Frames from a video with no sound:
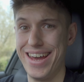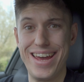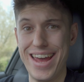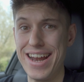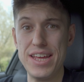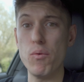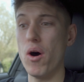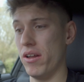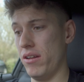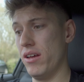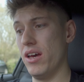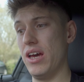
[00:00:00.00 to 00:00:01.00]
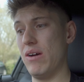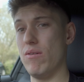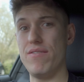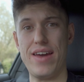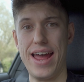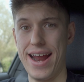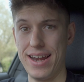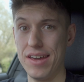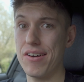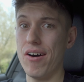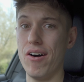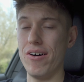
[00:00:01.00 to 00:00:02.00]
anyone with any
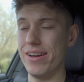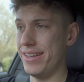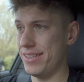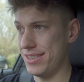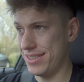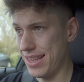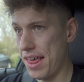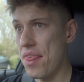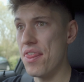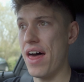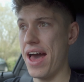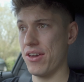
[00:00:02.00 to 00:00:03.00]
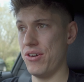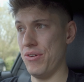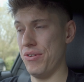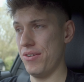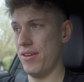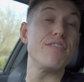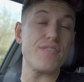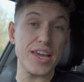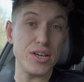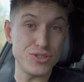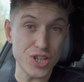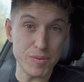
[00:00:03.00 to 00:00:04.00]
car. It is that good.
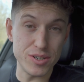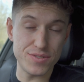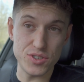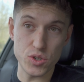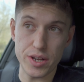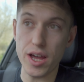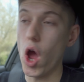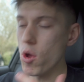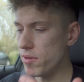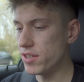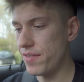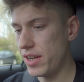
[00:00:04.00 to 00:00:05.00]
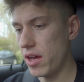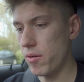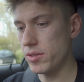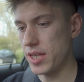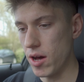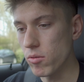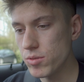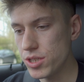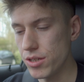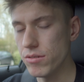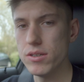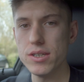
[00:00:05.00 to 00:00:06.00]
Thank you so much for joining. I hope this video has helped
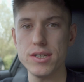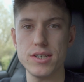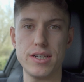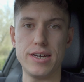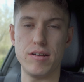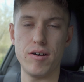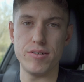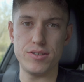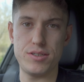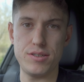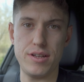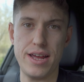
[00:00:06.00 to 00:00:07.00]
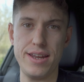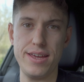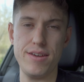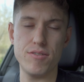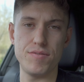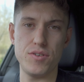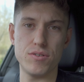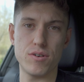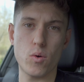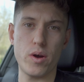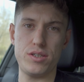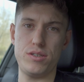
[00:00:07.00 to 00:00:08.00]
you and answered any of your
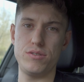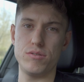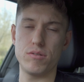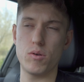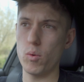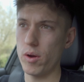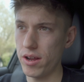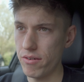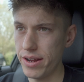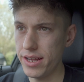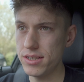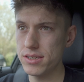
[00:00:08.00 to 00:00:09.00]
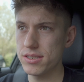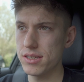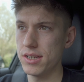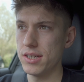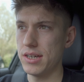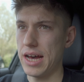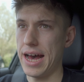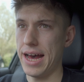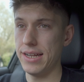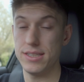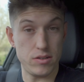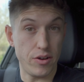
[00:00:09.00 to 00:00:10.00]
questions or queries.
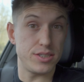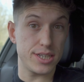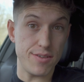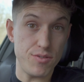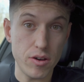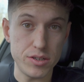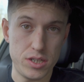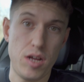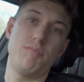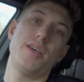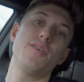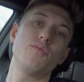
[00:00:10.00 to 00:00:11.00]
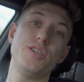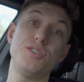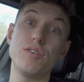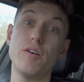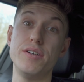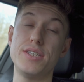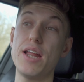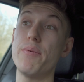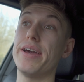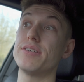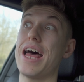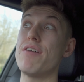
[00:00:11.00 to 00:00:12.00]
And it's nice to give you guys an update on these tyres anyway,
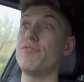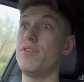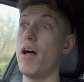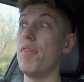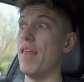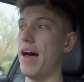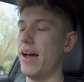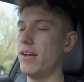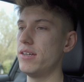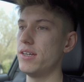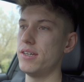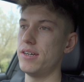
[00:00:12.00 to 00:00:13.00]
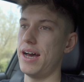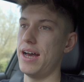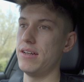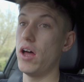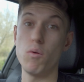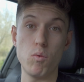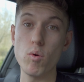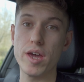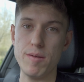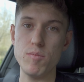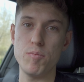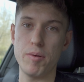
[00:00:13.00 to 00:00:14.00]
because I haven't done that. And I will
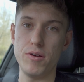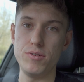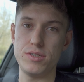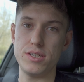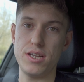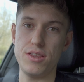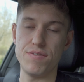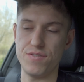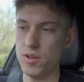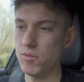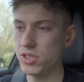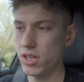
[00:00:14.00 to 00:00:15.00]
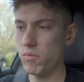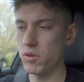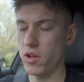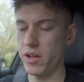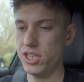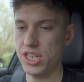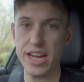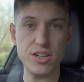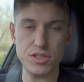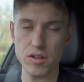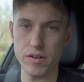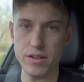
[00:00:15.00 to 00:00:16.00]
keep you posted in the future when I
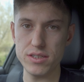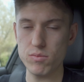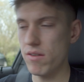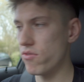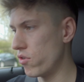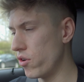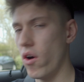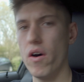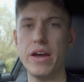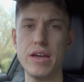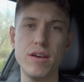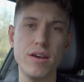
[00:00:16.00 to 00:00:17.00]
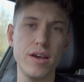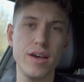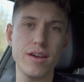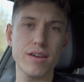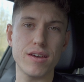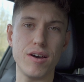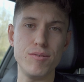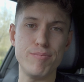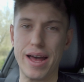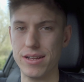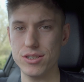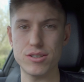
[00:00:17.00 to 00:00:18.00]
change tyres, whether or not I go
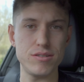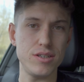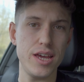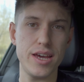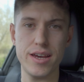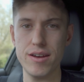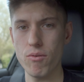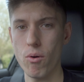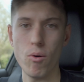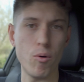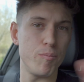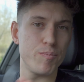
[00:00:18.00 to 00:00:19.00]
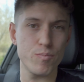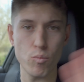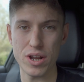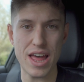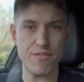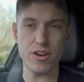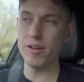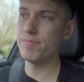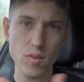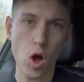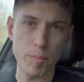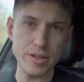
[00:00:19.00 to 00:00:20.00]
back to Goodyear or whatever.
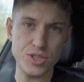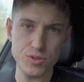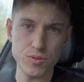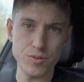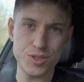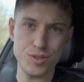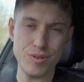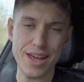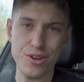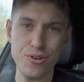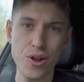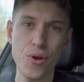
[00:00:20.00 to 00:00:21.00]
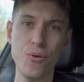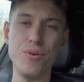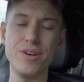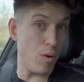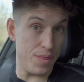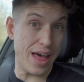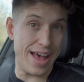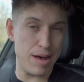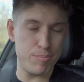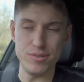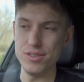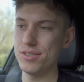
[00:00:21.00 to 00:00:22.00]
I'll be sure to let you know when that
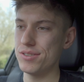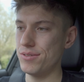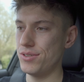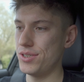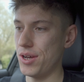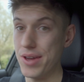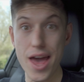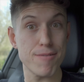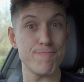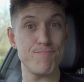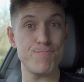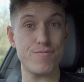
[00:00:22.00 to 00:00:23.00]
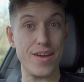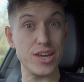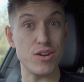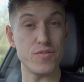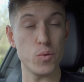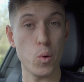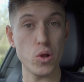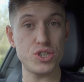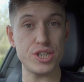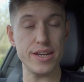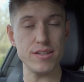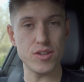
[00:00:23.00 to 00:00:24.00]
happens. So yeah, thank you for
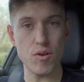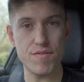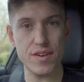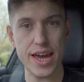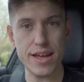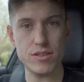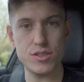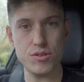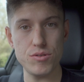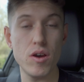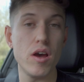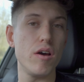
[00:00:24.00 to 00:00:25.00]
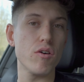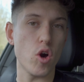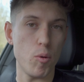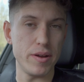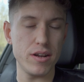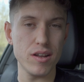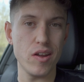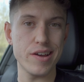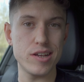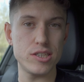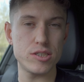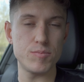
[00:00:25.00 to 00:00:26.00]
watching. Don't forget to comment,
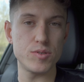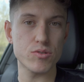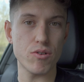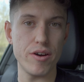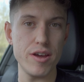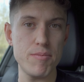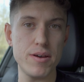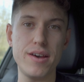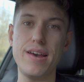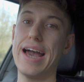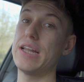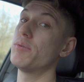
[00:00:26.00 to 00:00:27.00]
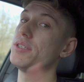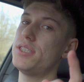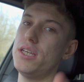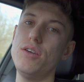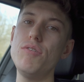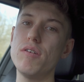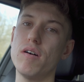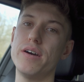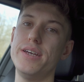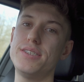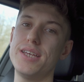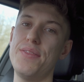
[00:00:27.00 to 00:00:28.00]
like and subscribe, and I will see you
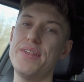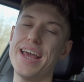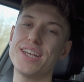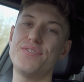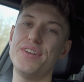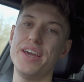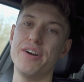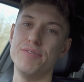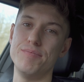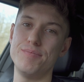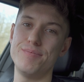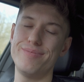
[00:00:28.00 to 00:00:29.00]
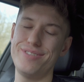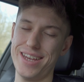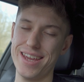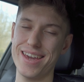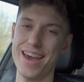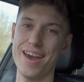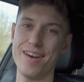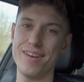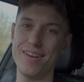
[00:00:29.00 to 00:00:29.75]
guys in the next video. Take care.